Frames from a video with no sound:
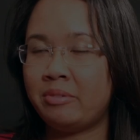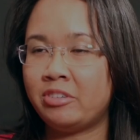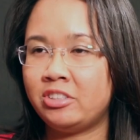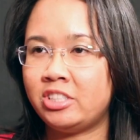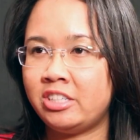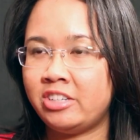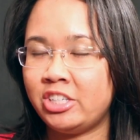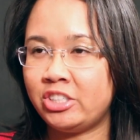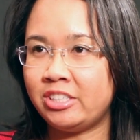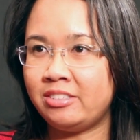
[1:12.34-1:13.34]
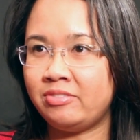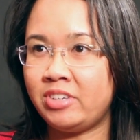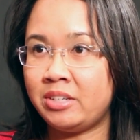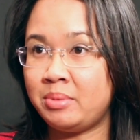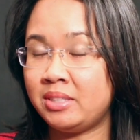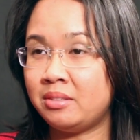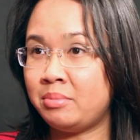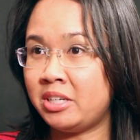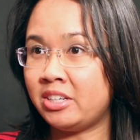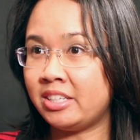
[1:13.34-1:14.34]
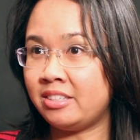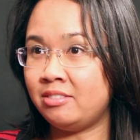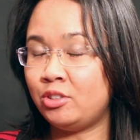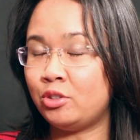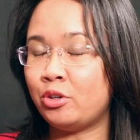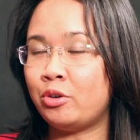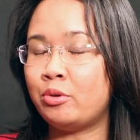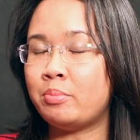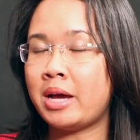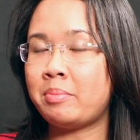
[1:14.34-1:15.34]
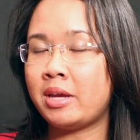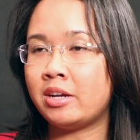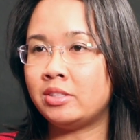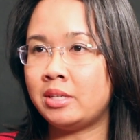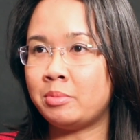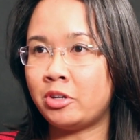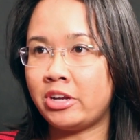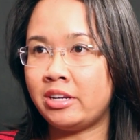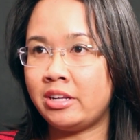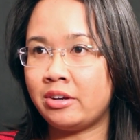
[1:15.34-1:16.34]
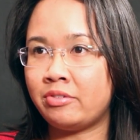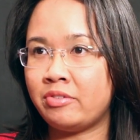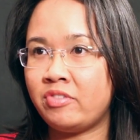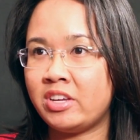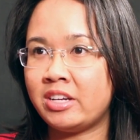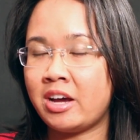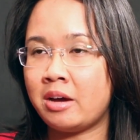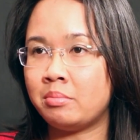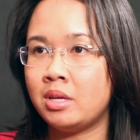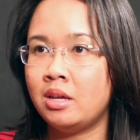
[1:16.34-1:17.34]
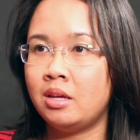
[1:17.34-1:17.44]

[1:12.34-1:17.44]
a first-generation Vietnamese American, so my parents immigrated here from Vietnam,